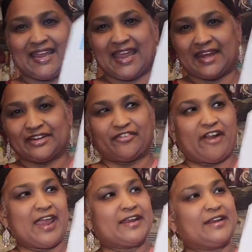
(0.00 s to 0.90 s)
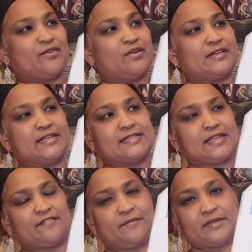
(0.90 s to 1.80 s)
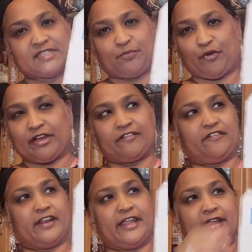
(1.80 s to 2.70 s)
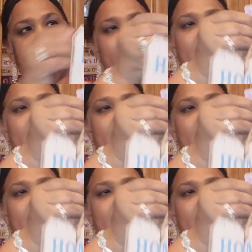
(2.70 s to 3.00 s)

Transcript: I cannot ride and all these are from the spring fling